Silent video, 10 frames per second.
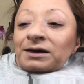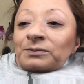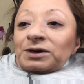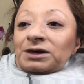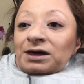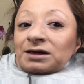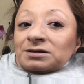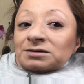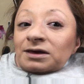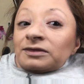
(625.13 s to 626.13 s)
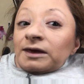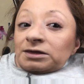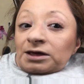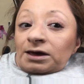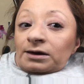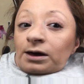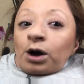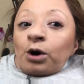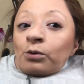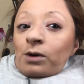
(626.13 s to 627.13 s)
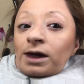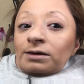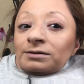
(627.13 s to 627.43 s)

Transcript: because they take a while.